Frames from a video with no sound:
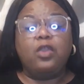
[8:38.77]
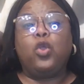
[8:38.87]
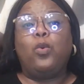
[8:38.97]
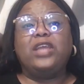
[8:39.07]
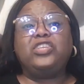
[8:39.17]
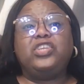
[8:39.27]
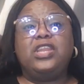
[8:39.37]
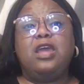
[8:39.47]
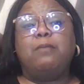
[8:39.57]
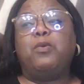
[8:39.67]

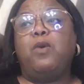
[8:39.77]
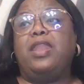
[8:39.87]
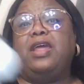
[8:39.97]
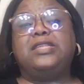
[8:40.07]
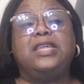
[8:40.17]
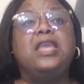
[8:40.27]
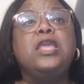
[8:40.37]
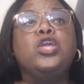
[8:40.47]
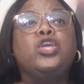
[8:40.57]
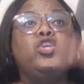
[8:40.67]
Question number one. Now
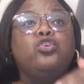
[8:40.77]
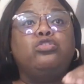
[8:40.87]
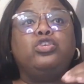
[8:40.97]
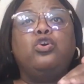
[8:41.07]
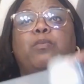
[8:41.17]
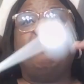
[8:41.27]
see, YouTube,